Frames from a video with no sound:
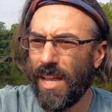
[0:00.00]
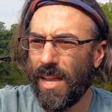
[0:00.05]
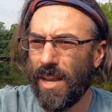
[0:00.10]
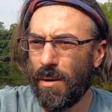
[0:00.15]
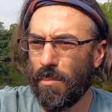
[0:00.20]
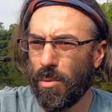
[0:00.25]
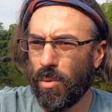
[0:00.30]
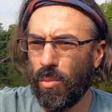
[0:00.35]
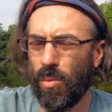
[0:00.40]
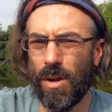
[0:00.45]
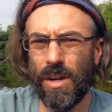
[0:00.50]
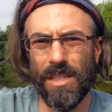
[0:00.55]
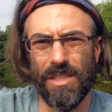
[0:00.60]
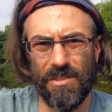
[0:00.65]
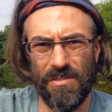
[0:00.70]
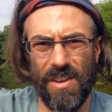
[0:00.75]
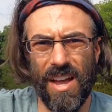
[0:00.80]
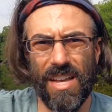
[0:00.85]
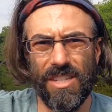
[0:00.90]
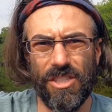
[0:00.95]
number one,
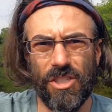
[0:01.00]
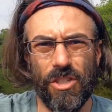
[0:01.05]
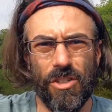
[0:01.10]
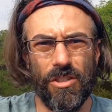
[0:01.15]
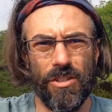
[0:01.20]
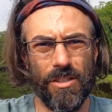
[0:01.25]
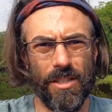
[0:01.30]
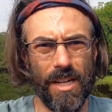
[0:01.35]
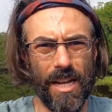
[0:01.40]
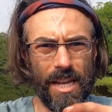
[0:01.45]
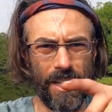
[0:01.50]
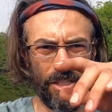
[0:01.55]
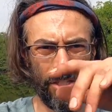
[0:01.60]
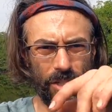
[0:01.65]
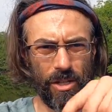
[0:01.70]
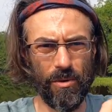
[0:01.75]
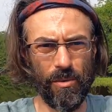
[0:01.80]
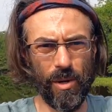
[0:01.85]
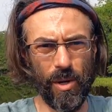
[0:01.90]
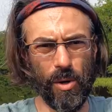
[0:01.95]
it's faster than
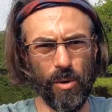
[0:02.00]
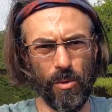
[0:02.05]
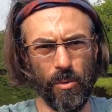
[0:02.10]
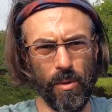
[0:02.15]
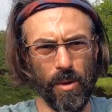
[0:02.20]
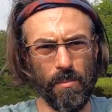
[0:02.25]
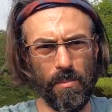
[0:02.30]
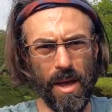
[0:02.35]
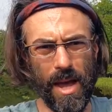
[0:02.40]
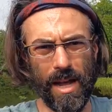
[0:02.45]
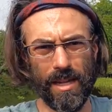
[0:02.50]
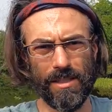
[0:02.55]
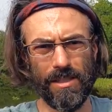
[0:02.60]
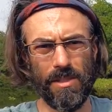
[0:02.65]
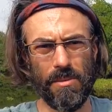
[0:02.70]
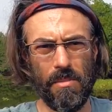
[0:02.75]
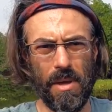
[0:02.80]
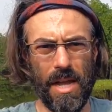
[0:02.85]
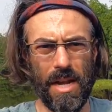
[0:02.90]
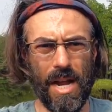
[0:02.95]
actually going all the way back to
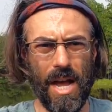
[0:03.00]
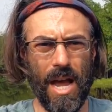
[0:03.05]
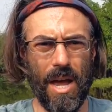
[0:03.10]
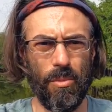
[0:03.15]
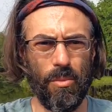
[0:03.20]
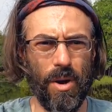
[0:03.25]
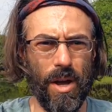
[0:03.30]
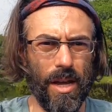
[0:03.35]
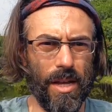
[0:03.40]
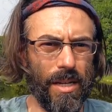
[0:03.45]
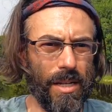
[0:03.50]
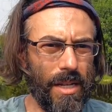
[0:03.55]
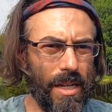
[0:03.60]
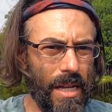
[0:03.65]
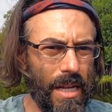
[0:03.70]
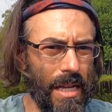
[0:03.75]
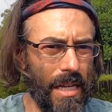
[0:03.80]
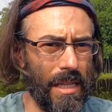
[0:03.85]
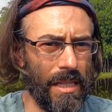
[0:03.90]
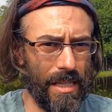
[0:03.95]
the main highway.
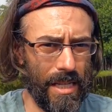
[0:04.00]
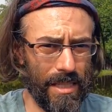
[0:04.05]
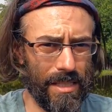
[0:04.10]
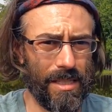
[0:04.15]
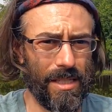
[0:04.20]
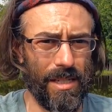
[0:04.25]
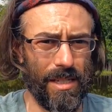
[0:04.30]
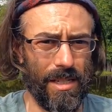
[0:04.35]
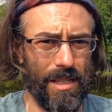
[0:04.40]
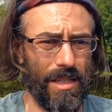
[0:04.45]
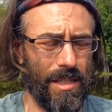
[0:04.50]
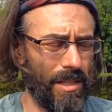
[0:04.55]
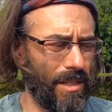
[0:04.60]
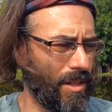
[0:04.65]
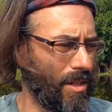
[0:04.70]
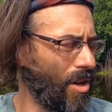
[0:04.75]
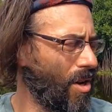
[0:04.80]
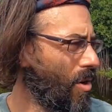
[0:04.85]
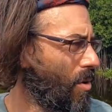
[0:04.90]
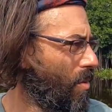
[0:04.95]
That's a
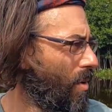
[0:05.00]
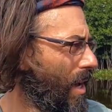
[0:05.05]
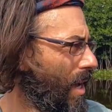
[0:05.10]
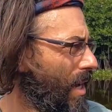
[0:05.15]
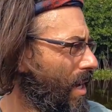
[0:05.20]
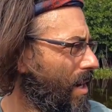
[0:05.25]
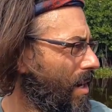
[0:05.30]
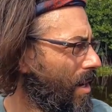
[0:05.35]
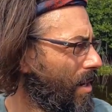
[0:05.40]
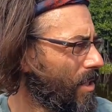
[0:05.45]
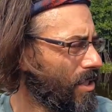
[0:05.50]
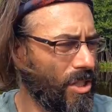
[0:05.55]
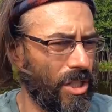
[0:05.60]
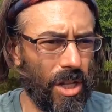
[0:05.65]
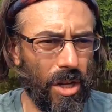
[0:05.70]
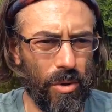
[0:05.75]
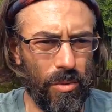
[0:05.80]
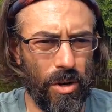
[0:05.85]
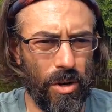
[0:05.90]
long way on a slow